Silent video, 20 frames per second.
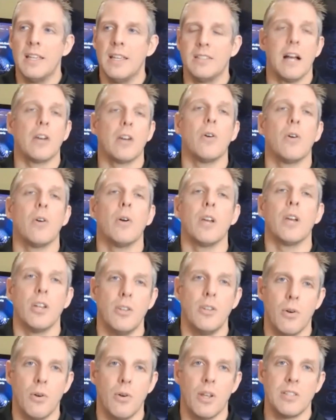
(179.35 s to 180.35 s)
is not going
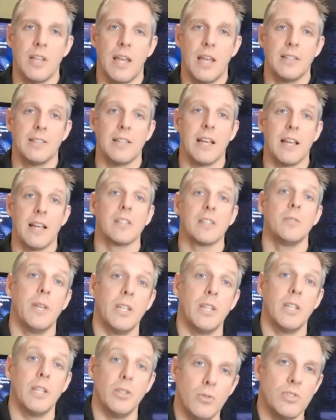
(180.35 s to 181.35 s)
unnoticed, and it's actually
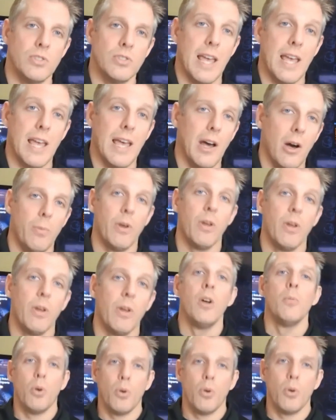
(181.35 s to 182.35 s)
being used to help
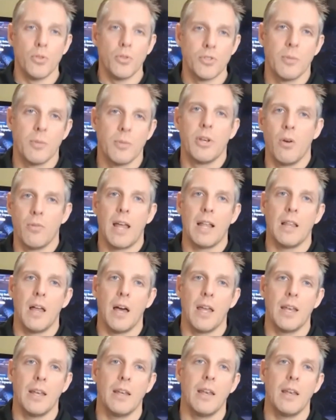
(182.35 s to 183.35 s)
pull somebody over that
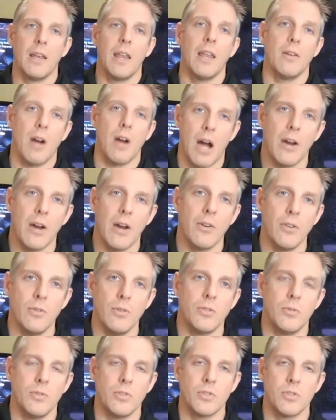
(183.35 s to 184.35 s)
line and hire
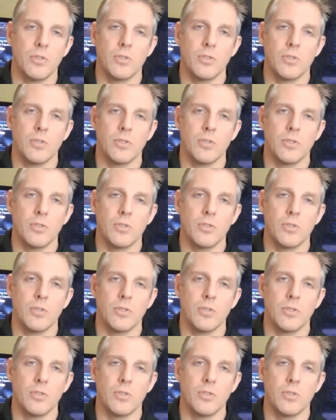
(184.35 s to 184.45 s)
you to